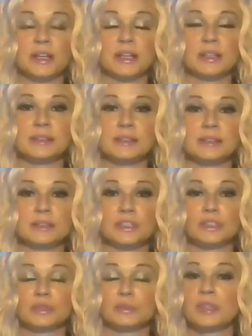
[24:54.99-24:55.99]
to be
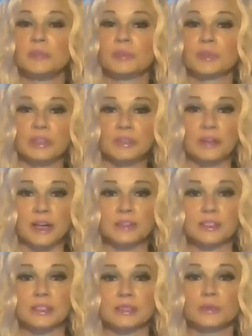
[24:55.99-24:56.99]
fixed, because there's
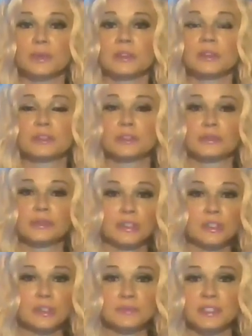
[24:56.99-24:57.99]
still people that you have to
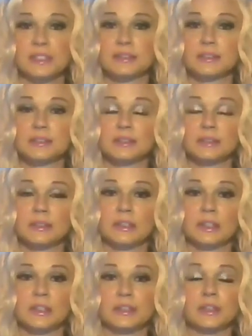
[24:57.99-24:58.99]
deal with, there's still
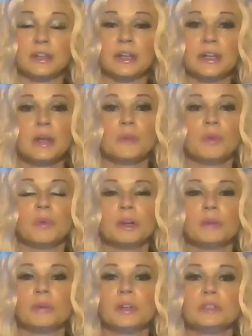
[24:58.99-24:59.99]
circumstances that you're
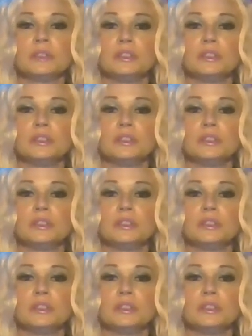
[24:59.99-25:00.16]
under.